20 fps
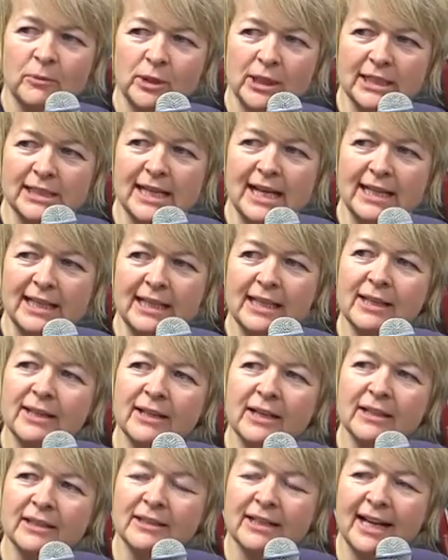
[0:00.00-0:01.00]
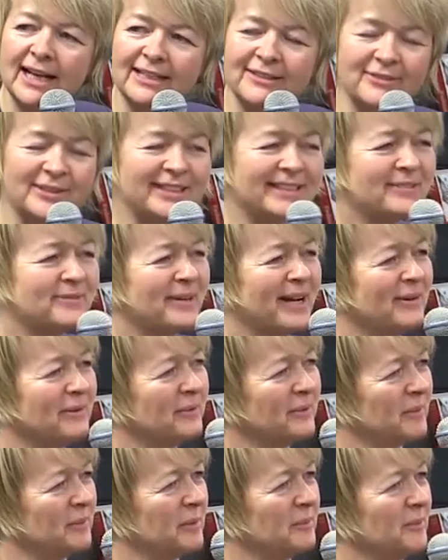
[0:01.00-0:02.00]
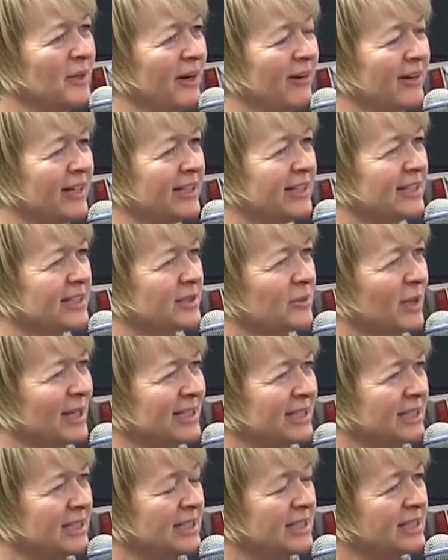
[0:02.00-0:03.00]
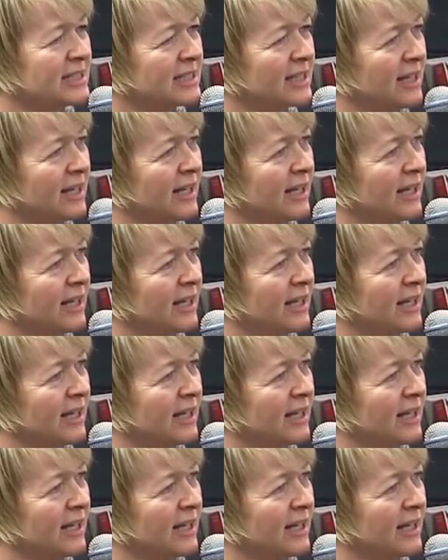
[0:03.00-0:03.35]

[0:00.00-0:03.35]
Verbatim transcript: What exactly uh, kind of underwear were women wearing in the 20s?